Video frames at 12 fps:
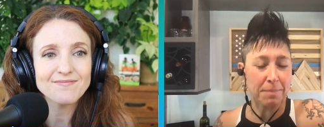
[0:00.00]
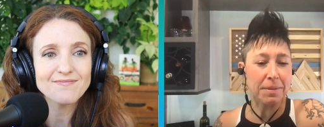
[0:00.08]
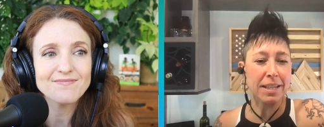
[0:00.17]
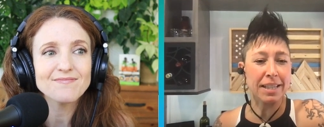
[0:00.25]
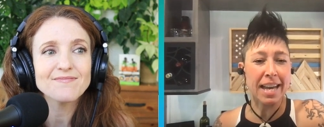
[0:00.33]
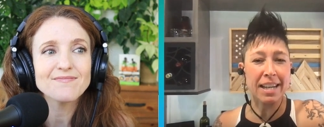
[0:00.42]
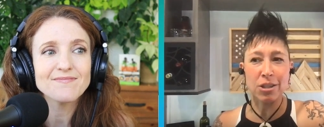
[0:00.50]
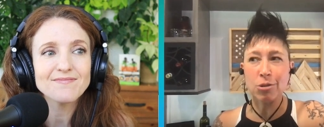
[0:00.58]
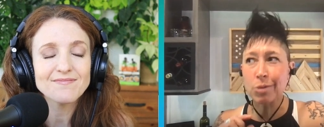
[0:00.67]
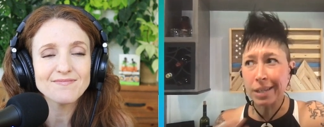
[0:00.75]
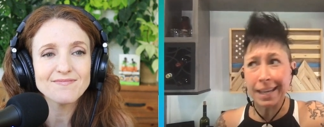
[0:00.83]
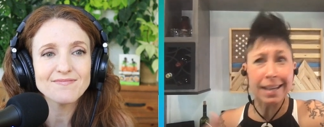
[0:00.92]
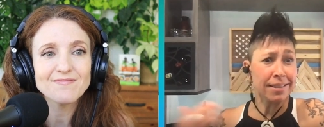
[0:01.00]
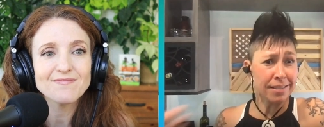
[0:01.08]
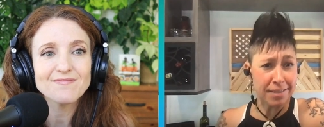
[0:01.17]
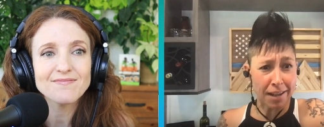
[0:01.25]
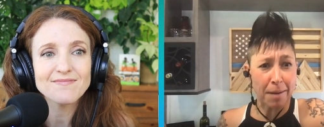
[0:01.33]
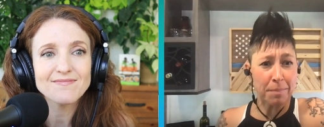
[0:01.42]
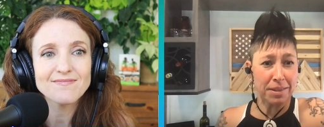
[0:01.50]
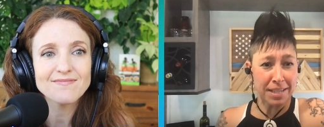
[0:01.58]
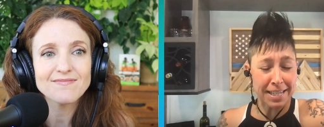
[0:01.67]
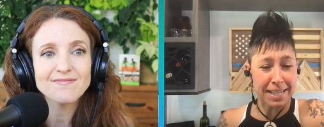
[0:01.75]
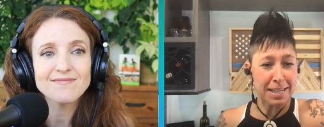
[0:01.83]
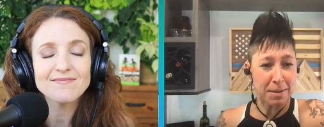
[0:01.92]
Speaker 1: something that you can't
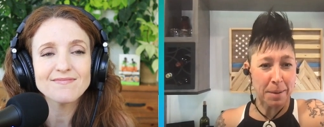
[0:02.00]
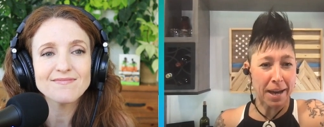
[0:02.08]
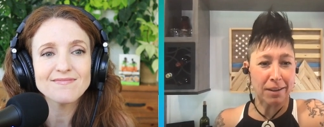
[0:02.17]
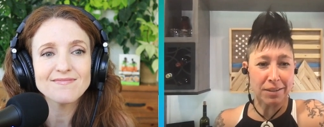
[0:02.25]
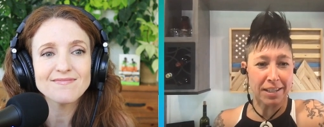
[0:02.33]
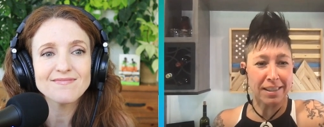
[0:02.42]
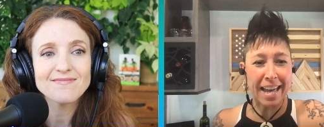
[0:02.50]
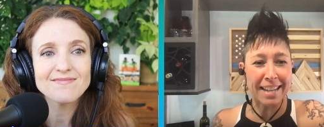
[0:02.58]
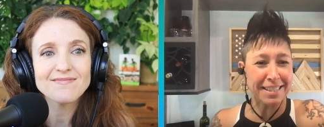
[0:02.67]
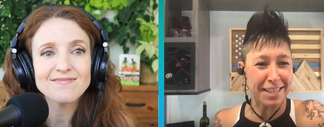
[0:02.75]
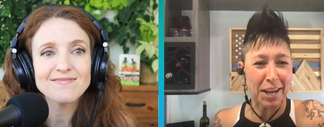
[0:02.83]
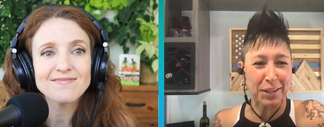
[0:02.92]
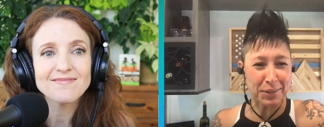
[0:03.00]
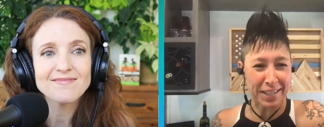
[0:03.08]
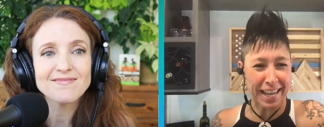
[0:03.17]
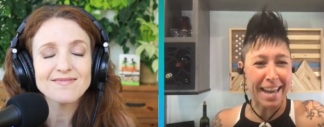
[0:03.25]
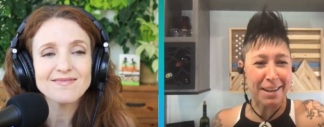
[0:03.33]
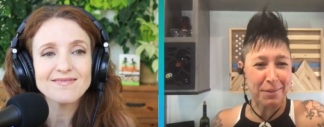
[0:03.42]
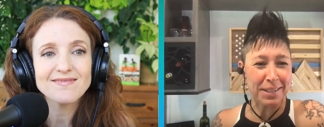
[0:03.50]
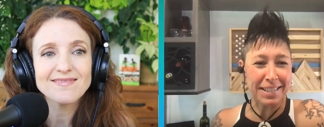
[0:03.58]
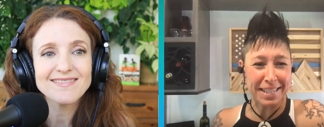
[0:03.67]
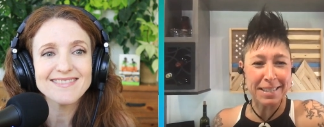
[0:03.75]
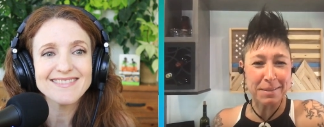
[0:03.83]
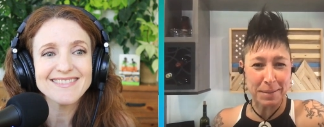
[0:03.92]
stop thinking about. And that's not okay.
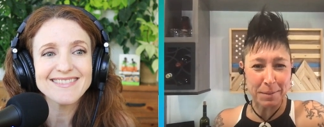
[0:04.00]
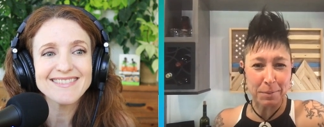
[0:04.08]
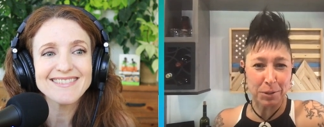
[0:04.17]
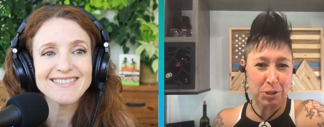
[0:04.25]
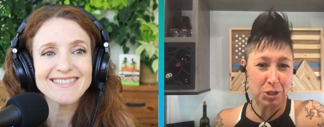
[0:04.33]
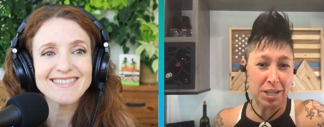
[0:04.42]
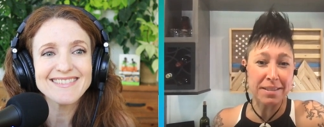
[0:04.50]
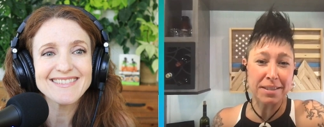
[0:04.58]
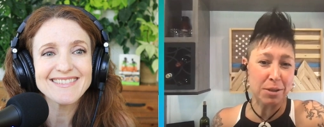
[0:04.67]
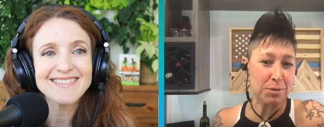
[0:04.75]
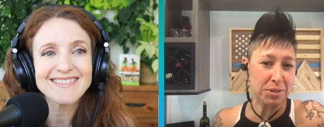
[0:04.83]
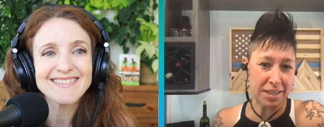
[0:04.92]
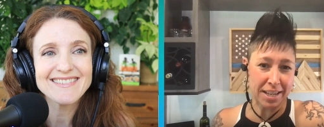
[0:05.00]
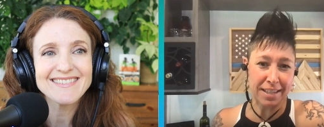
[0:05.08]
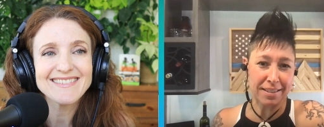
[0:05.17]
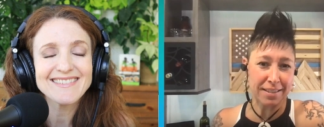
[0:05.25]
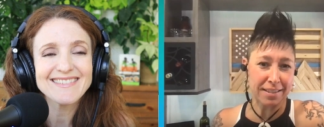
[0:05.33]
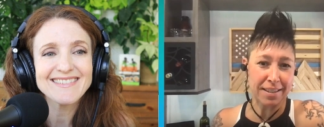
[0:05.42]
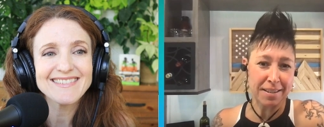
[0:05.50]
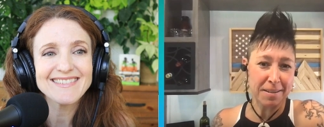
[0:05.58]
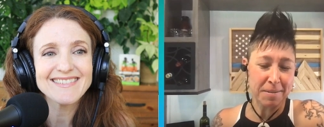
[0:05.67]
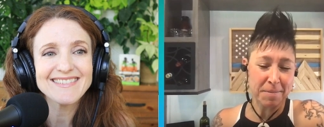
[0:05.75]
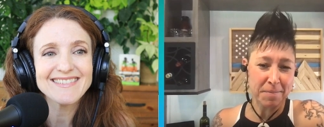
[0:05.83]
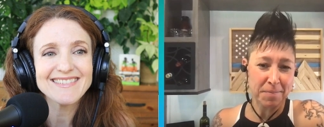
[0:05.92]
We need to be able to chase those things.
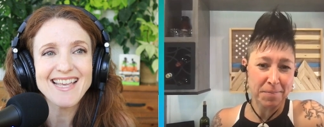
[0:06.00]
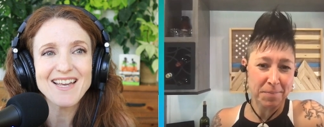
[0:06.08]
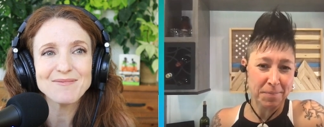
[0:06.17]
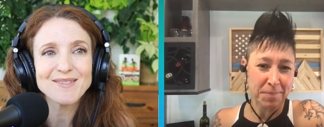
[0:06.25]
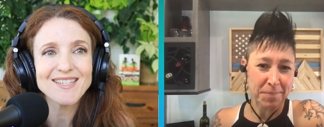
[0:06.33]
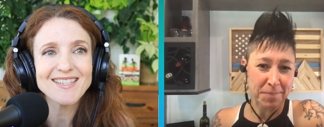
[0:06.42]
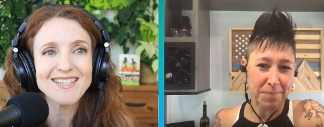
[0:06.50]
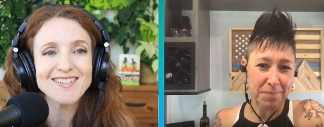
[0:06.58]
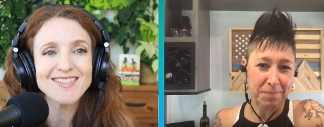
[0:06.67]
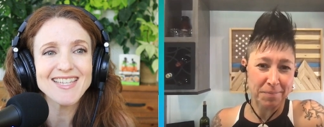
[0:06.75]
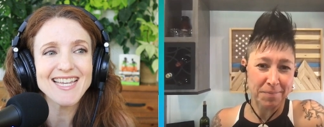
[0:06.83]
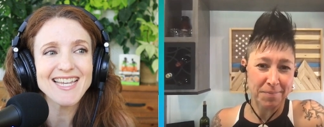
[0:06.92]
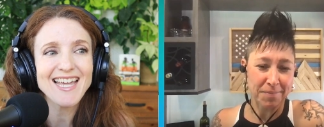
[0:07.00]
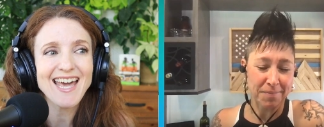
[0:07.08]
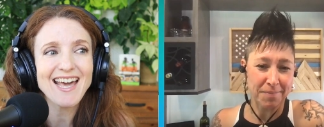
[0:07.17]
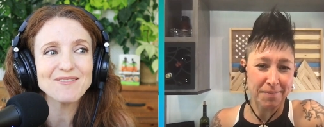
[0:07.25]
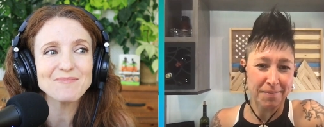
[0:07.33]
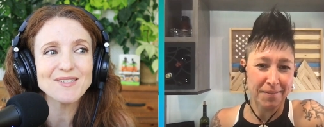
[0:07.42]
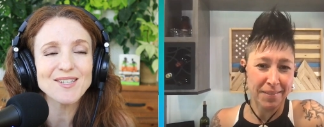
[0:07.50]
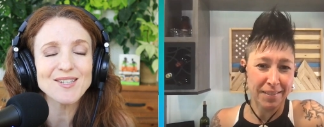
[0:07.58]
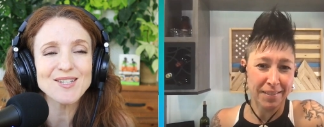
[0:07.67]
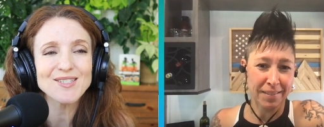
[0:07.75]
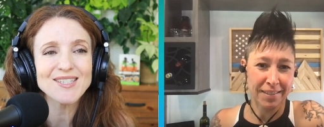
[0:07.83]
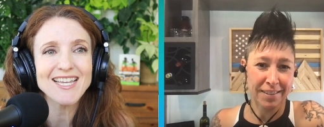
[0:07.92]
Speaker 2: Absolutely.
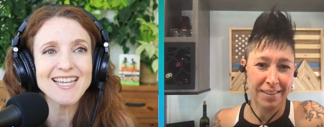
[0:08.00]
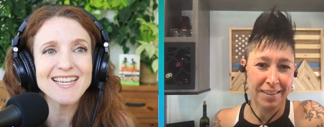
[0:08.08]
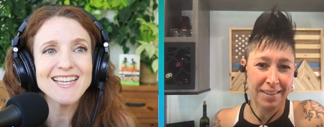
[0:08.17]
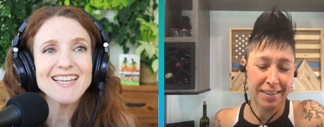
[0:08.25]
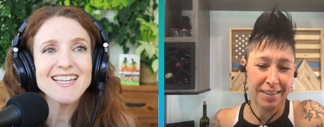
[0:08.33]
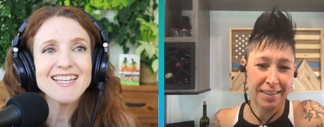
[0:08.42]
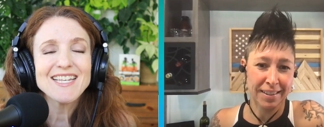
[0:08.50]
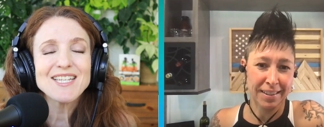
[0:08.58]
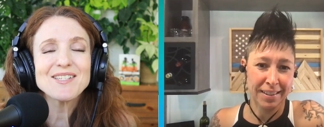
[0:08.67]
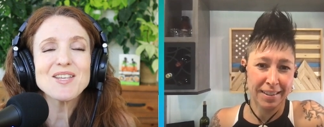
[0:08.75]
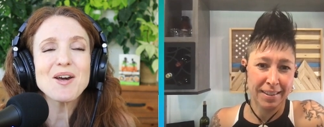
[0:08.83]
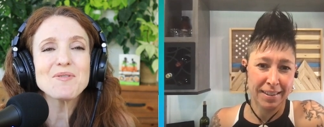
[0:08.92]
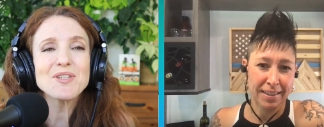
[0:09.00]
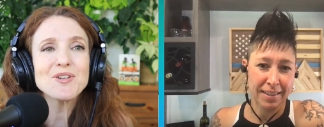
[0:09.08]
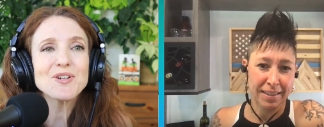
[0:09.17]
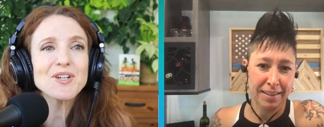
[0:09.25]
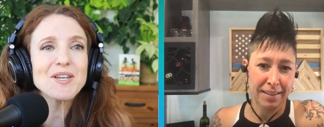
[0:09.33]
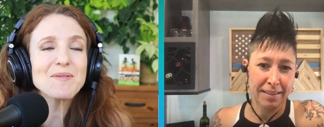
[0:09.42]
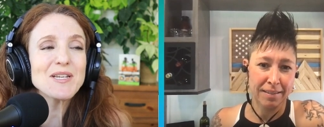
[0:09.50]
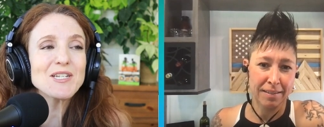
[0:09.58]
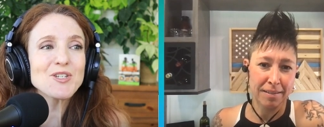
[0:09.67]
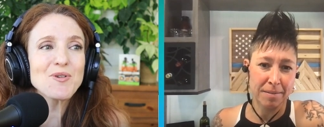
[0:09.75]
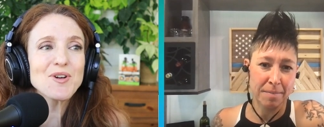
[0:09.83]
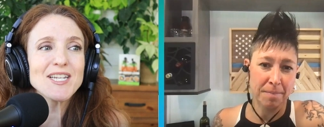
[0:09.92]
Absolutely. So, you're going to be
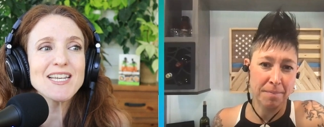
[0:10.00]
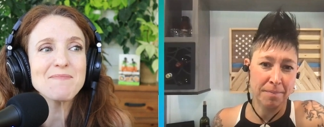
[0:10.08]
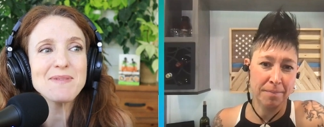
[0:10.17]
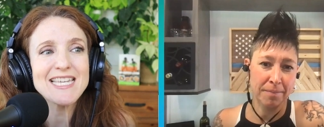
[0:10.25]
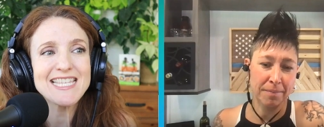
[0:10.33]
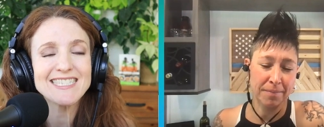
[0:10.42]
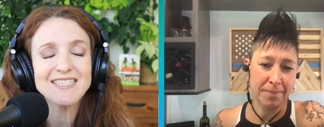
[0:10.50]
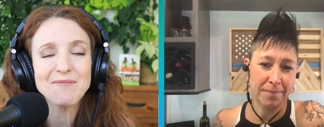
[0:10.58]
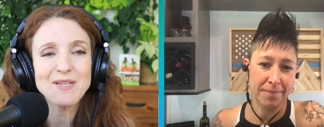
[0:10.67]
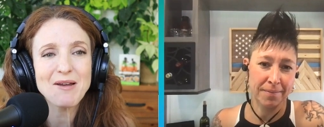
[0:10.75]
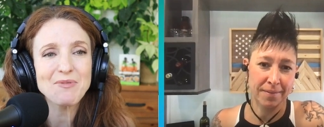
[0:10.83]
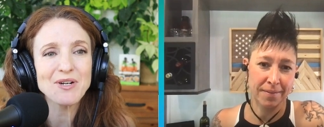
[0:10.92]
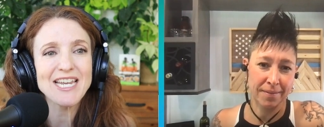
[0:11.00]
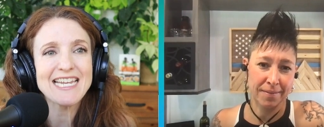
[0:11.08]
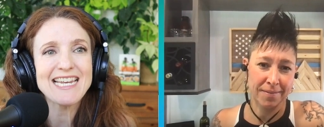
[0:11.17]
joining me this September in